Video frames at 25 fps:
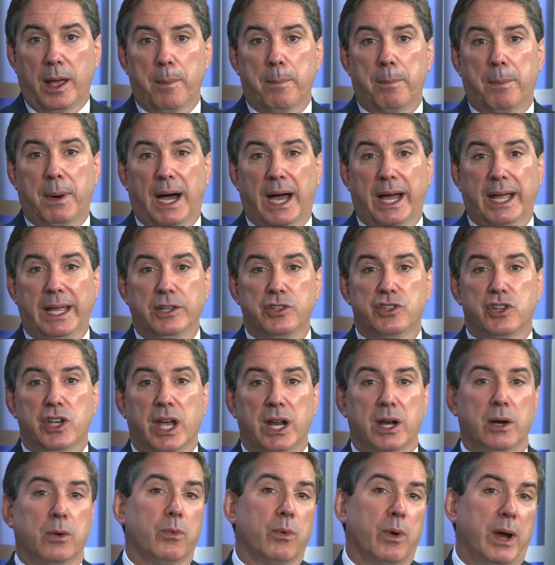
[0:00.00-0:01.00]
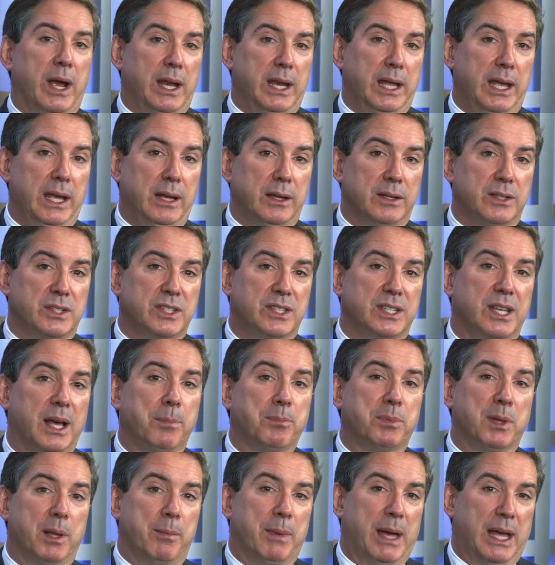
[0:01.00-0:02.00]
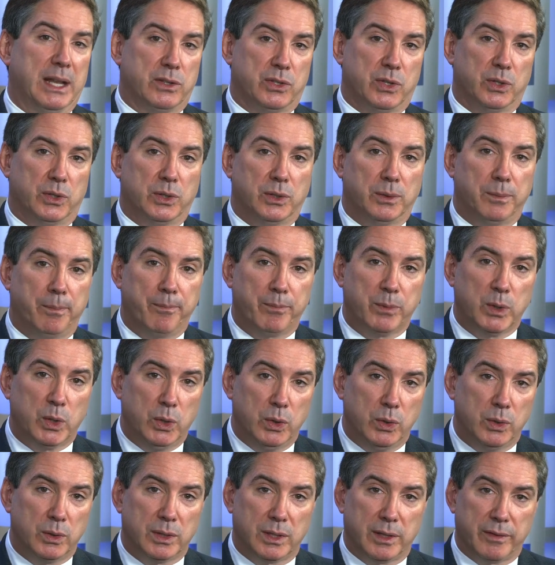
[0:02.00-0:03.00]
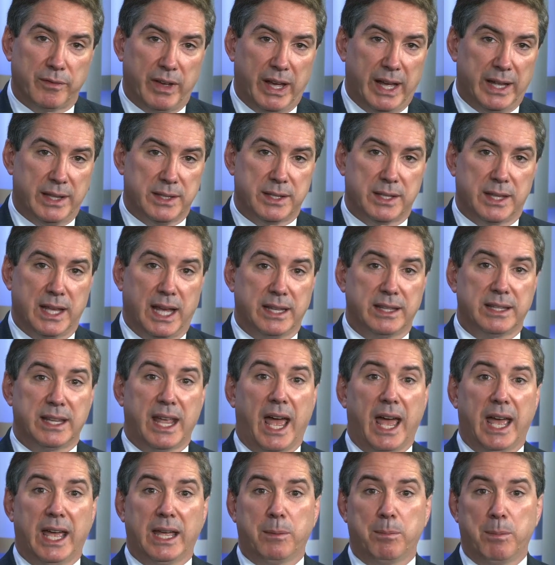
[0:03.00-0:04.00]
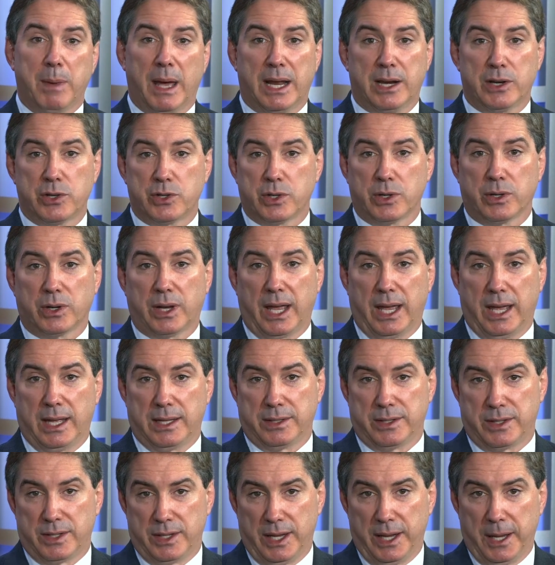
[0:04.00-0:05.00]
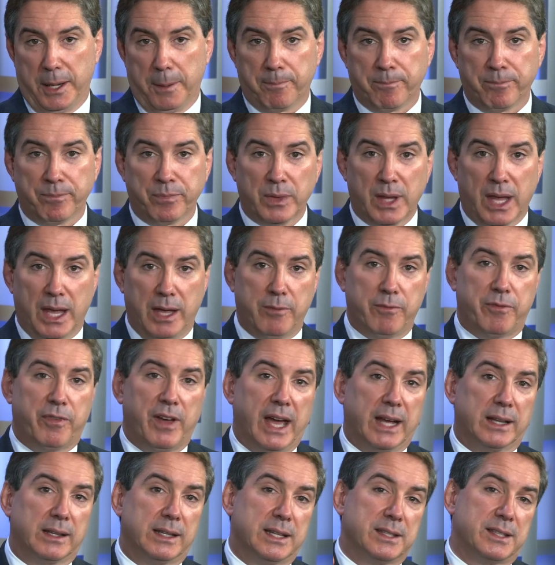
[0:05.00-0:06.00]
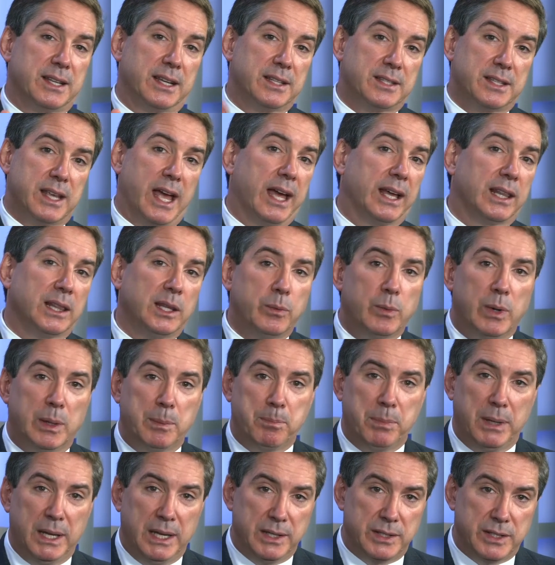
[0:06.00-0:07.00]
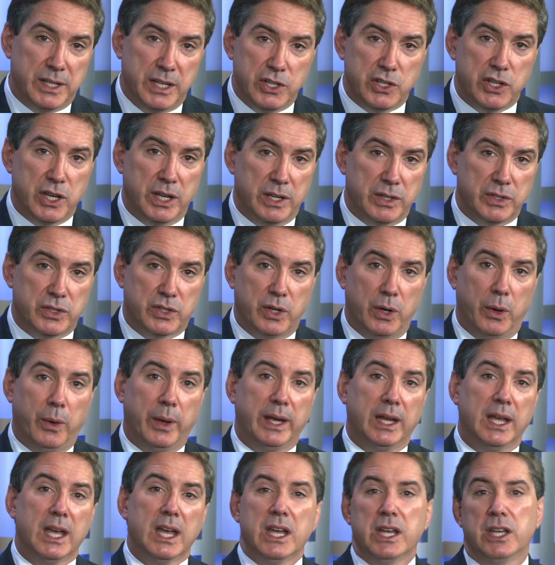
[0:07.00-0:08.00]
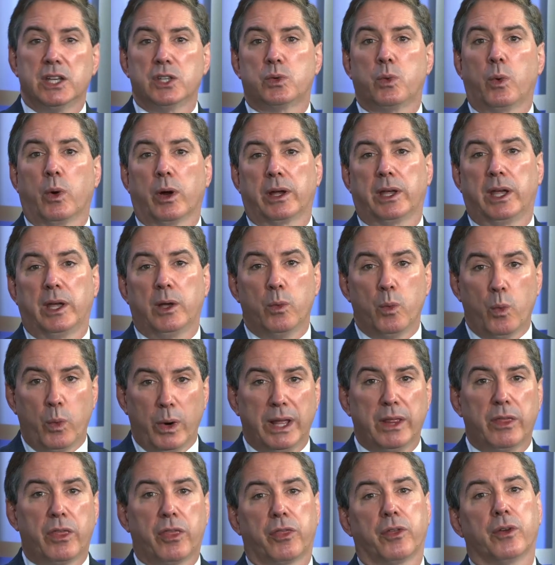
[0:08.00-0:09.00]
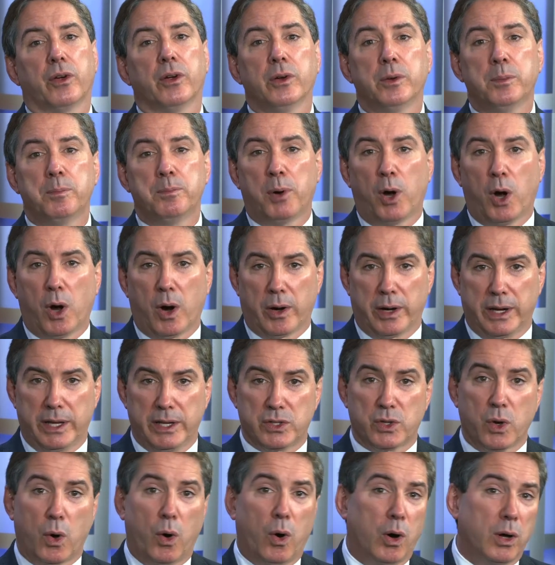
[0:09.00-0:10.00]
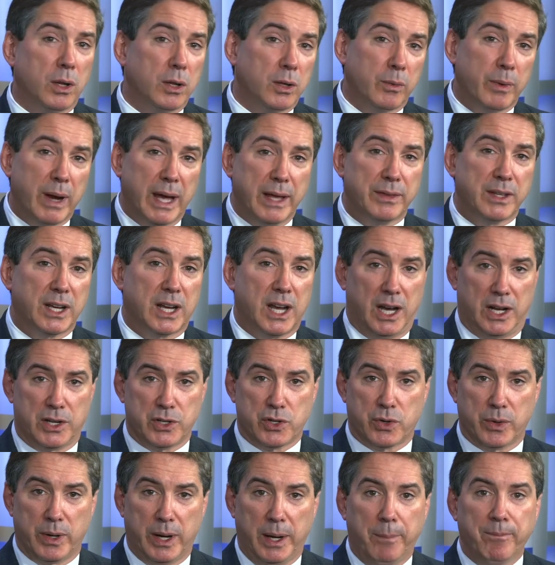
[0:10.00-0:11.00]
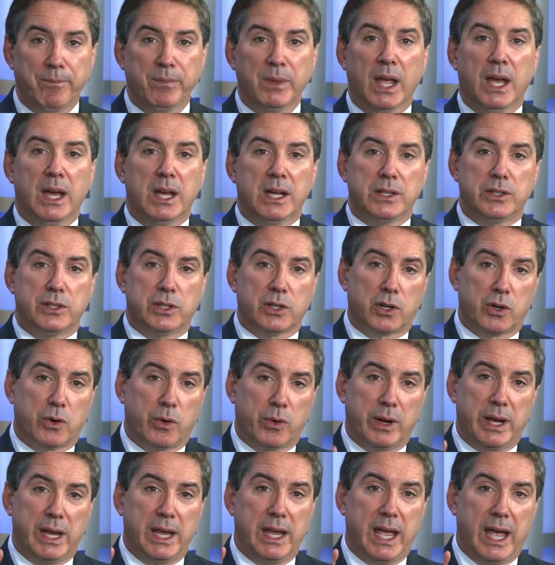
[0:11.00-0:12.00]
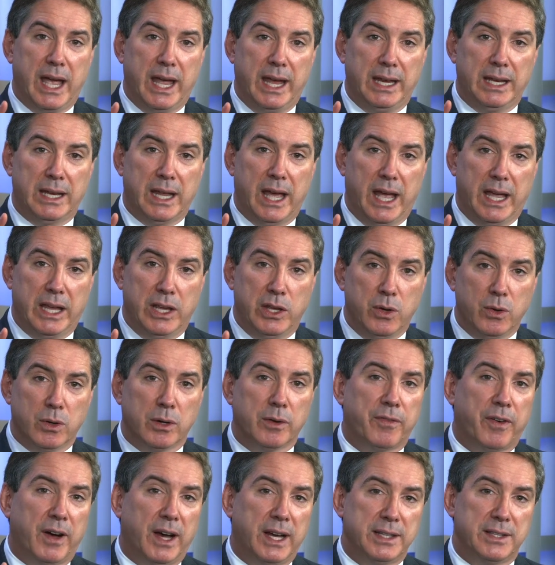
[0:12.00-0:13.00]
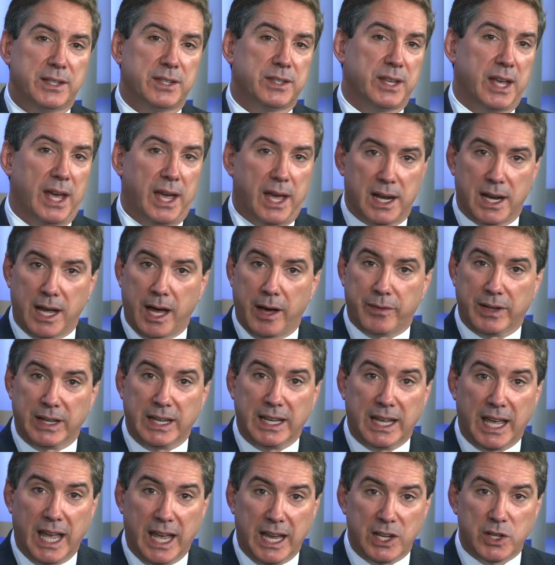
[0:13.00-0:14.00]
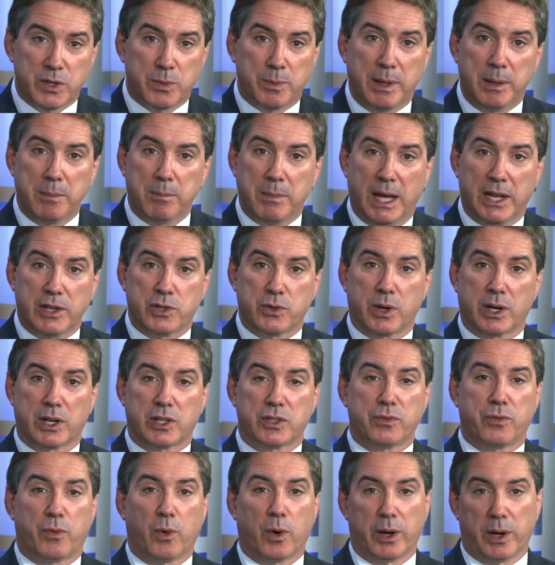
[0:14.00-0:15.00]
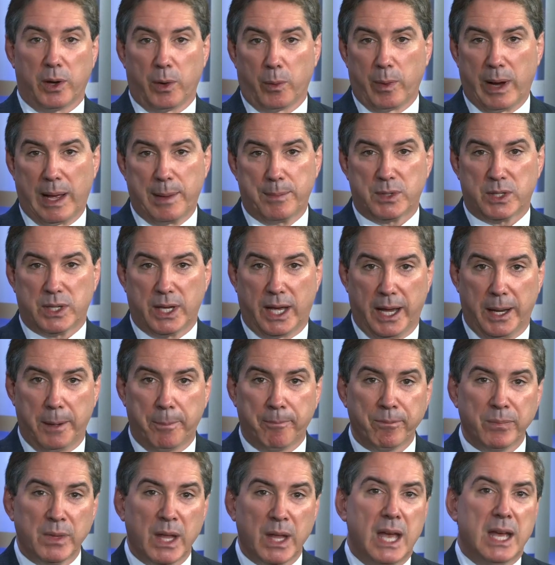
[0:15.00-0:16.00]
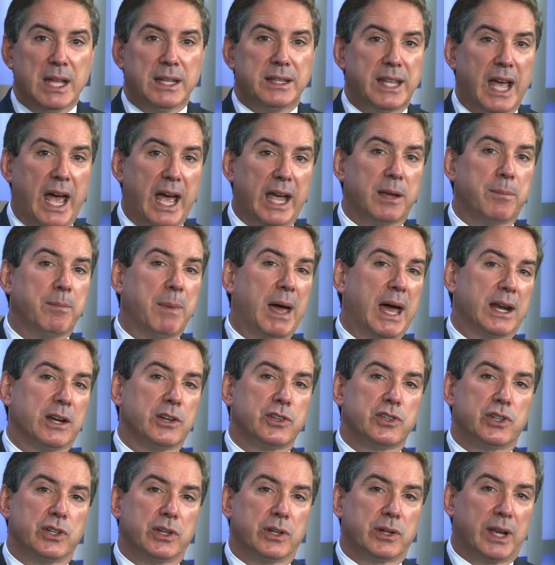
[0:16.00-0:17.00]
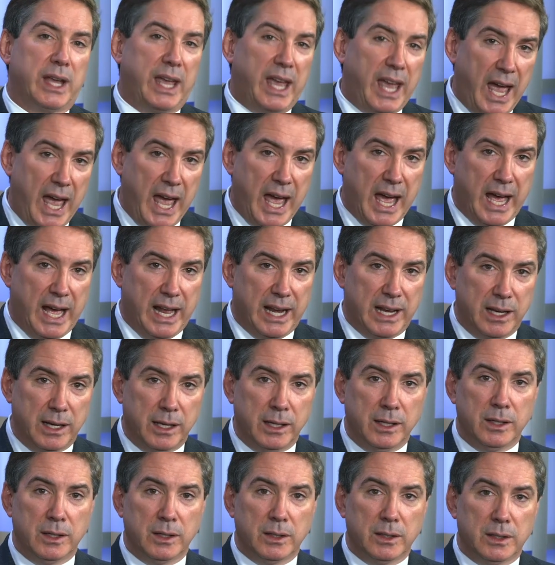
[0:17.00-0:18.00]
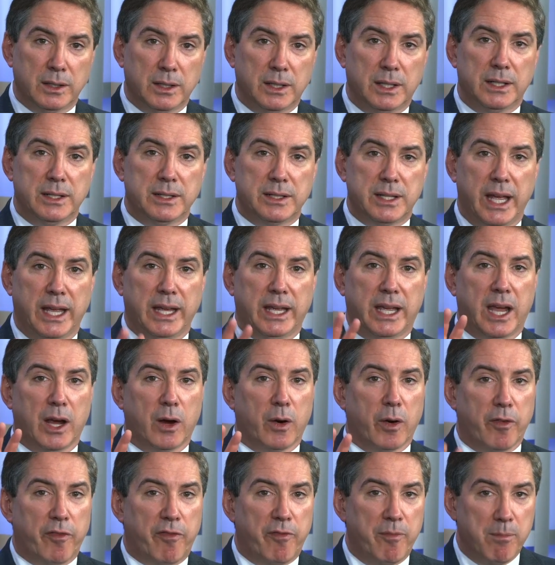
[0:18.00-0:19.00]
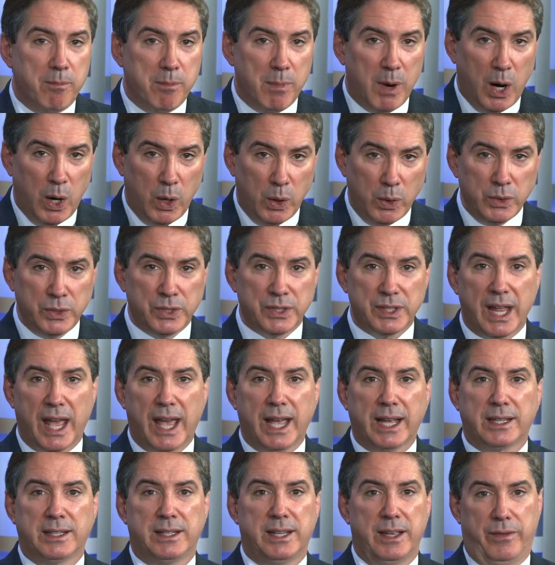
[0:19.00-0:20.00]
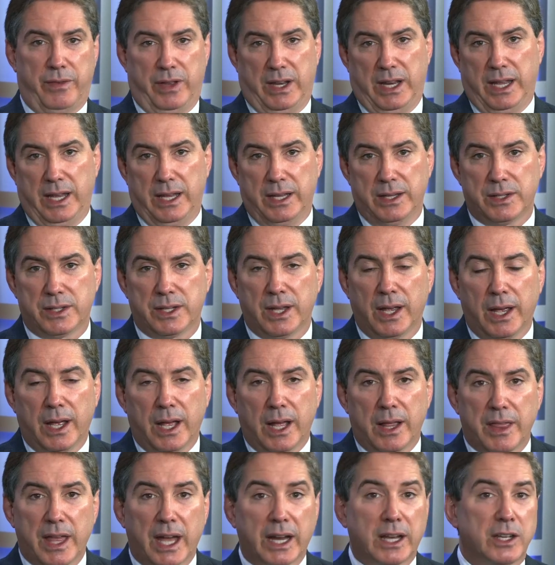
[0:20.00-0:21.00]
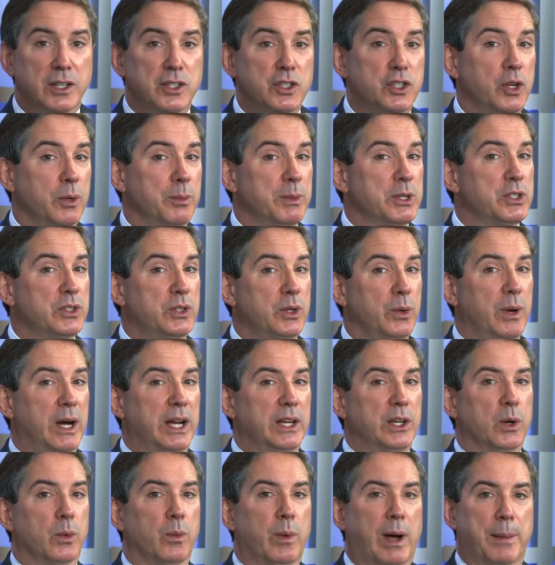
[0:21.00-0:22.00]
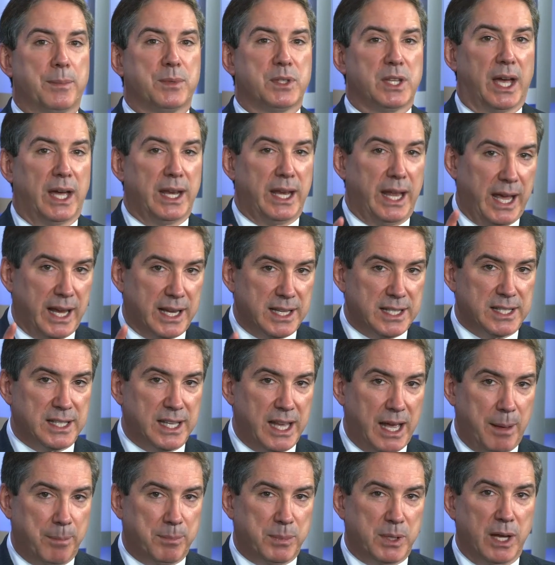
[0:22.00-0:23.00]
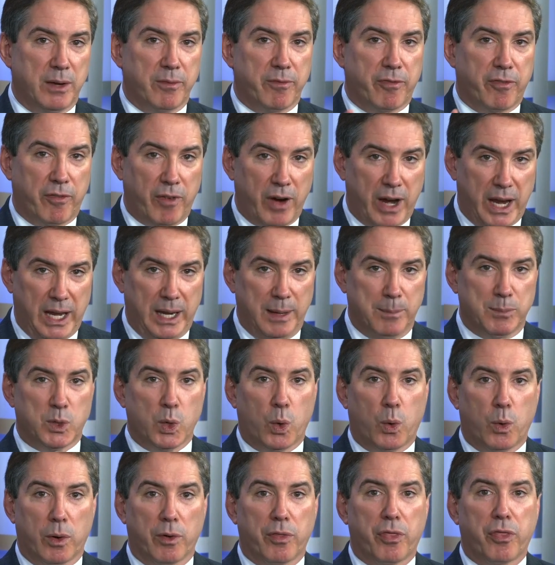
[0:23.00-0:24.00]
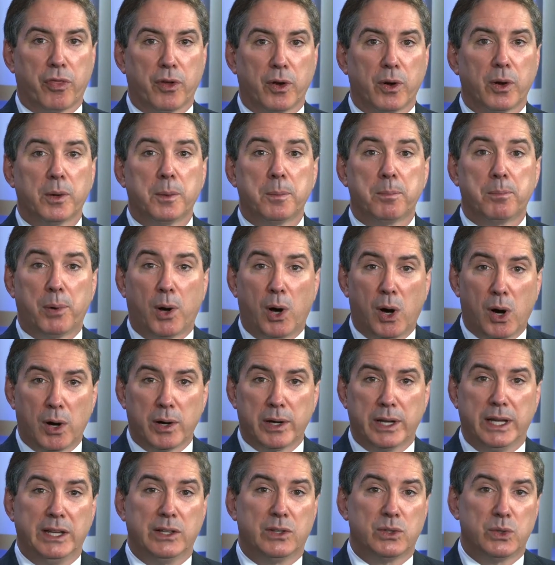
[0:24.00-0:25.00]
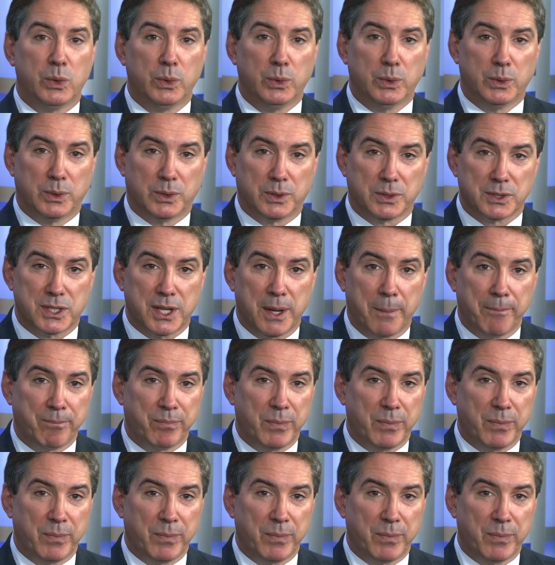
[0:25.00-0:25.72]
by generating supplemental Google events that Tag Manager can't see. In fact, that's exactly what PCG is doing, is working with third parties all around the country to create a unified set of engagement metrics for your website. Tag Manager can take care of most activities that consumers do on your website except framed or third-party tools,